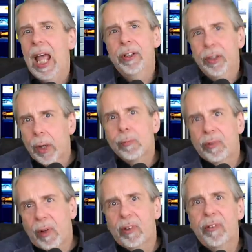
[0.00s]
and a
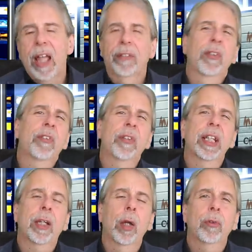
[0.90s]
number of other factors
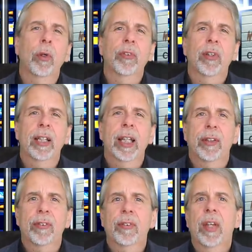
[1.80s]
that it goes on to
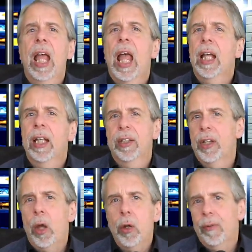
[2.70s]
list.
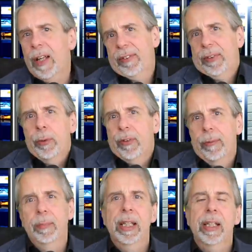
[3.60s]
No, that still
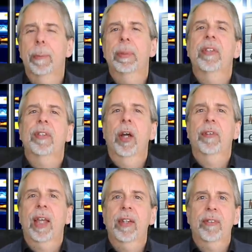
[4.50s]
doesn't mean that
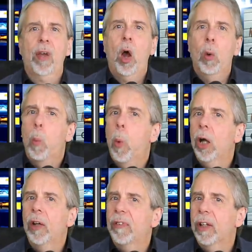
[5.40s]
PCR tests are
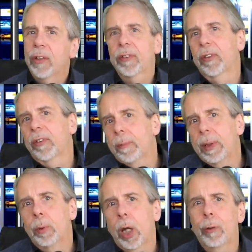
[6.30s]
worthless, as some
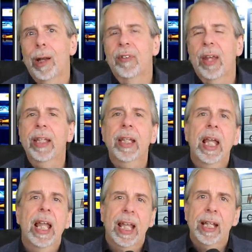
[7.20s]
people go around
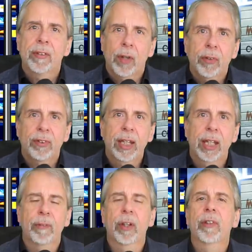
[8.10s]
saying. It does
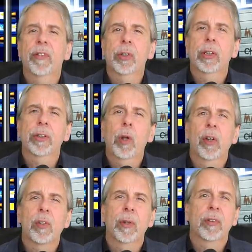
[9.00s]
give an official
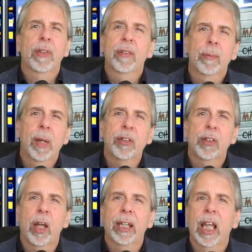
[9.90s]
acknowledgement to the
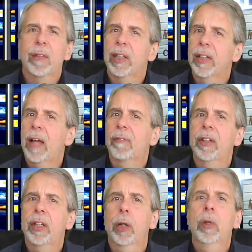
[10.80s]
information I gave in that
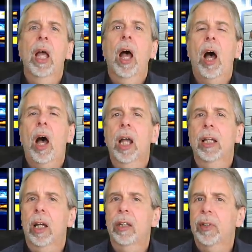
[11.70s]
video
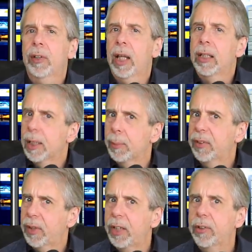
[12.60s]
highlighting their
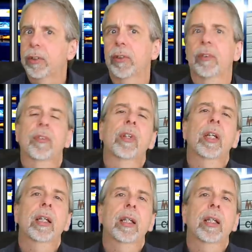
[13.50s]
limitations.